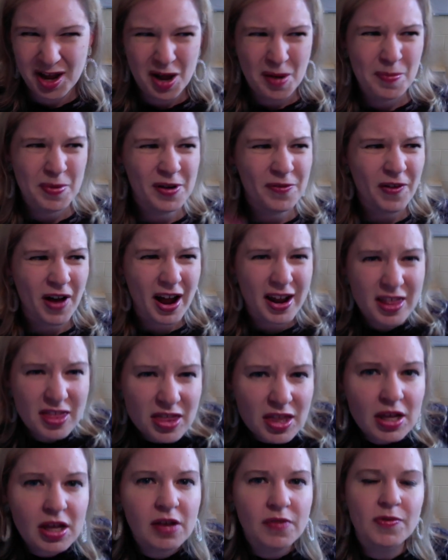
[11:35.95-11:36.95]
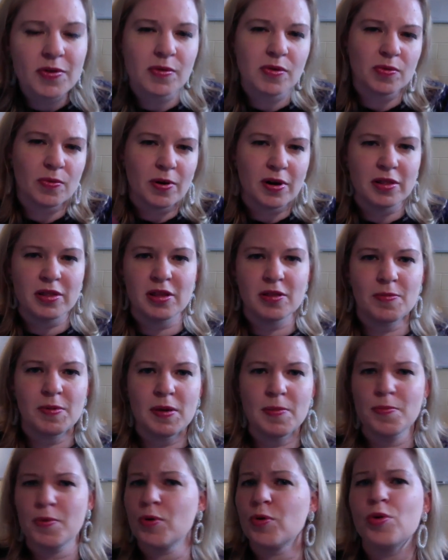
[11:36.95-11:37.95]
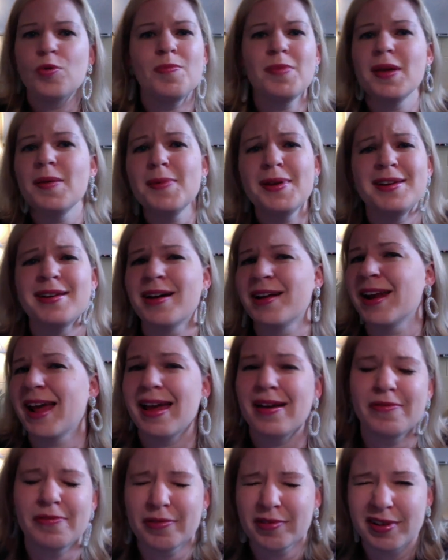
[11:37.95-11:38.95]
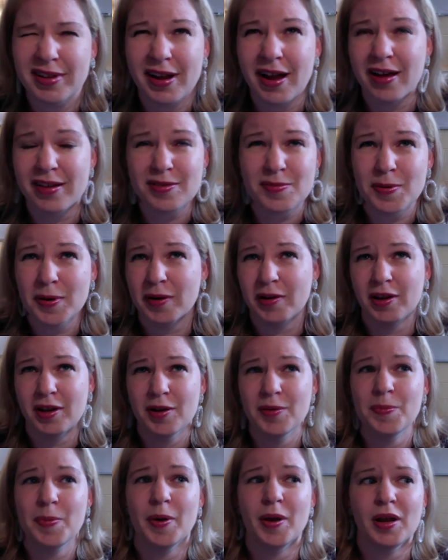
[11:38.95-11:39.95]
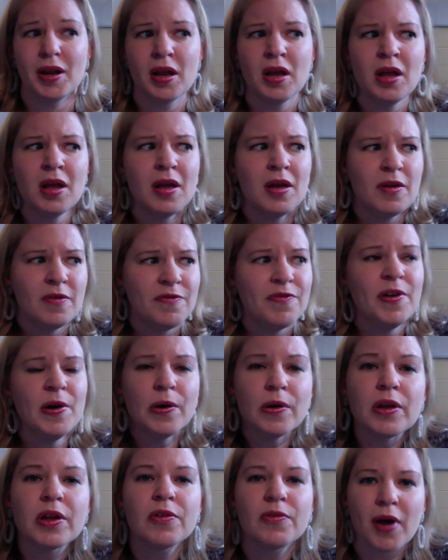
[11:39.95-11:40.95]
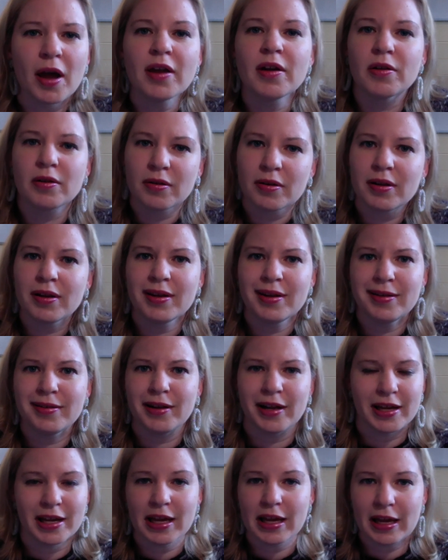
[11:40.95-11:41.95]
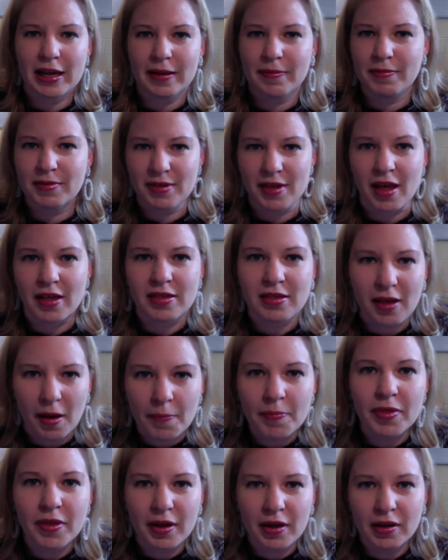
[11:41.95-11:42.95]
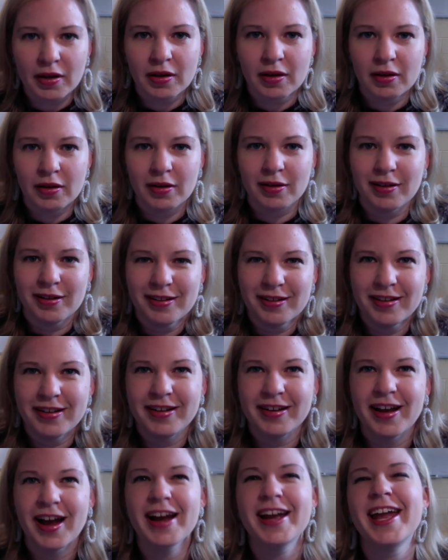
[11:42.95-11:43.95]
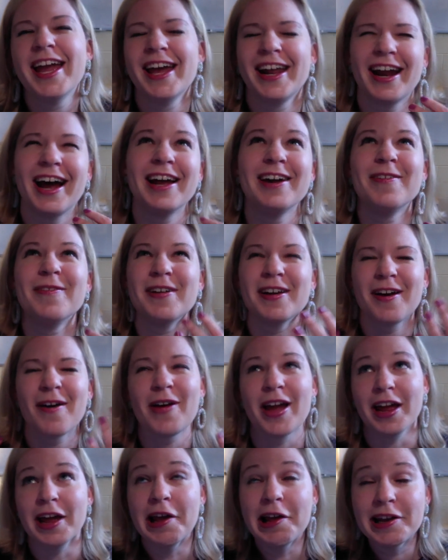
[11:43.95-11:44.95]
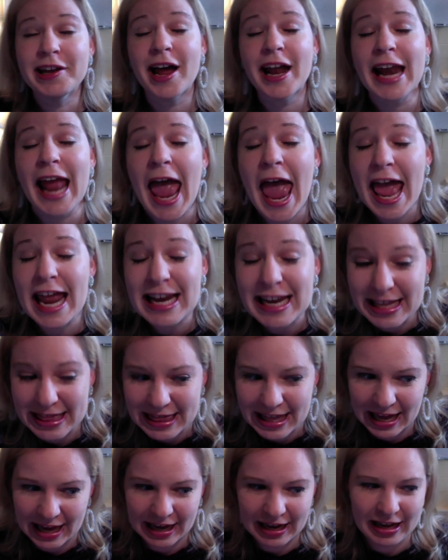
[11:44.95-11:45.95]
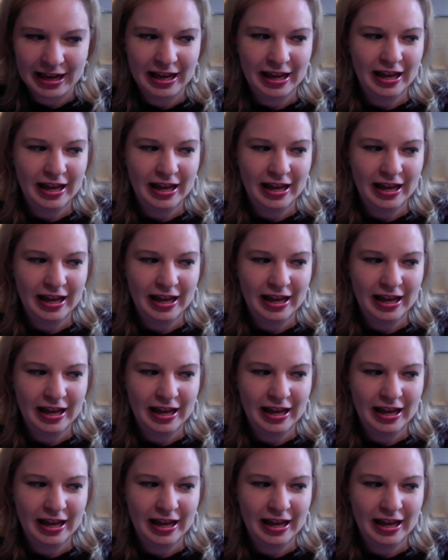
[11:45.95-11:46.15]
But if I think of you as one of these people who maybe not every class period, but fairly regularly like says something, again, I don't want to, okay, not anything.